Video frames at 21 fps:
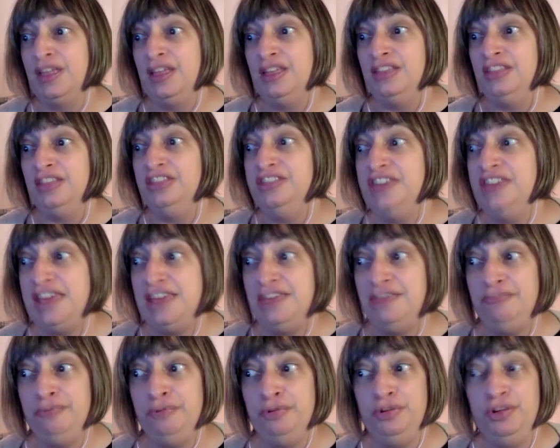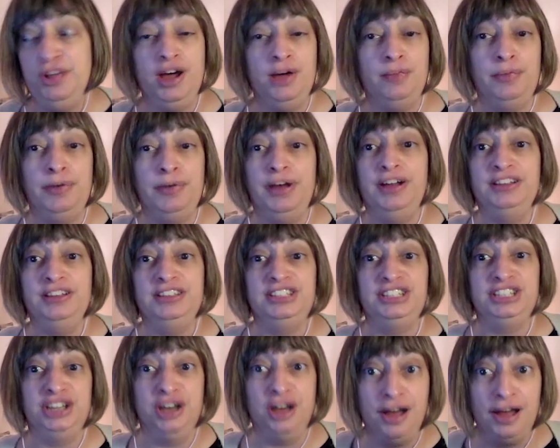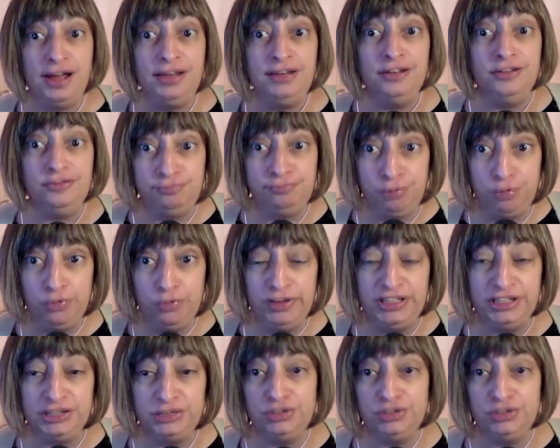they've put up a ton of points,